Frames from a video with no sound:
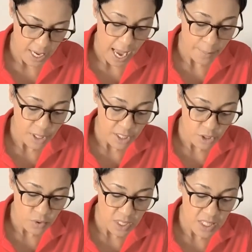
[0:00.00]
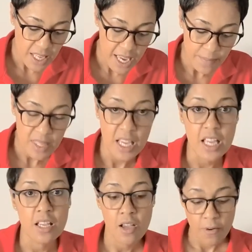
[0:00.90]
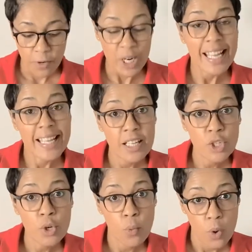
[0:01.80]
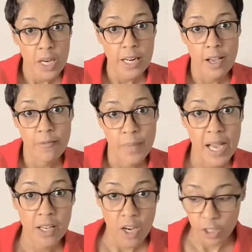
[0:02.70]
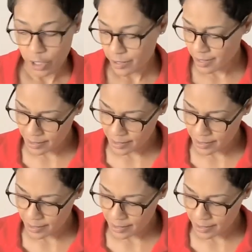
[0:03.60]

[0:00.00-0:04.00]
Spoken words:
I'm going to do the same thing for each one of my colors.